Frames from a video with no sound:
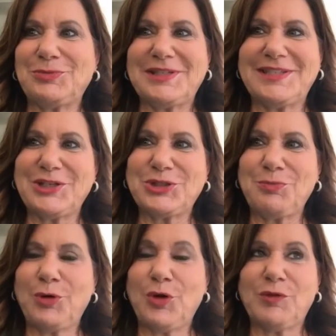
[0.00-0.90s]

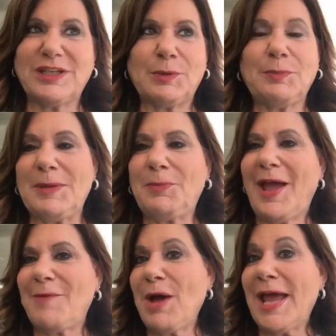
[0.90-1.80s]
recession proof because when people
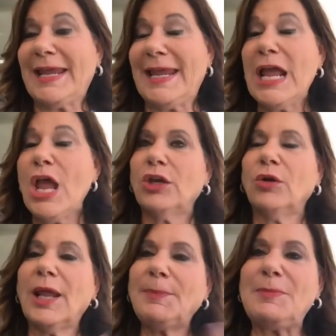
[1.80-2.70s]
have money,
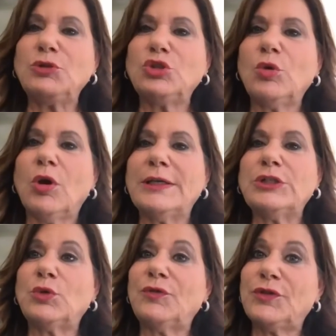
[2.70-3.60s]
a lot of people do our
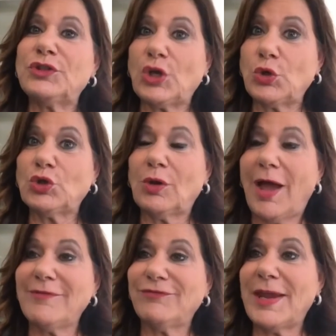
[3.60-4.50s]
industry for the social
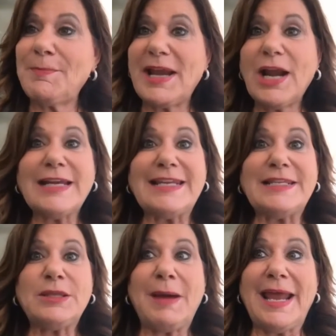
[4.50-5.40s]
life. They may not
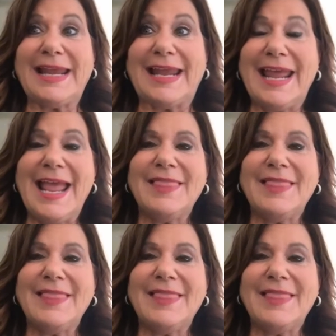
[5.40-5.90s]
need the money.